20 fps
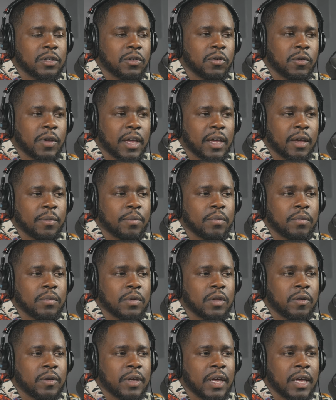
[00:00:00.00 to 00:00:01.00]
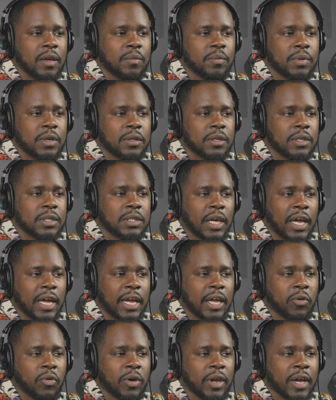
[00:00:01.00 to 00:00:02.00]
You can't you can't be this
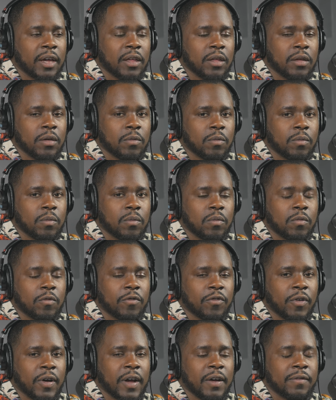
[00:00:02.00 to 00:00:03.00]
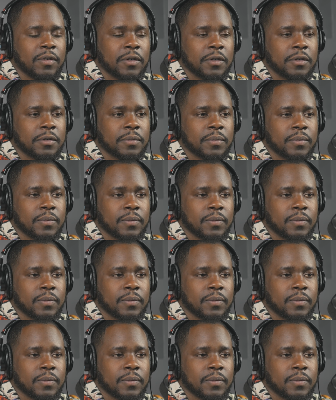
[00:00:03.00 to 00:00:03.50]
angry at him forever.